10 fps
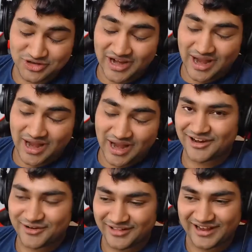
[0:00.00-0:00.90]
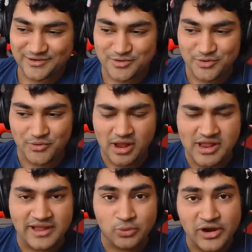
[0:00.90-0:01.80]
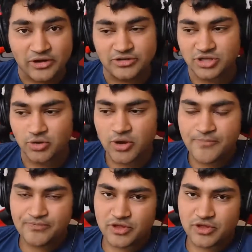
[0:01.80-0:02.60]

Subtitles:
was a good episode. Like, it's weird. So,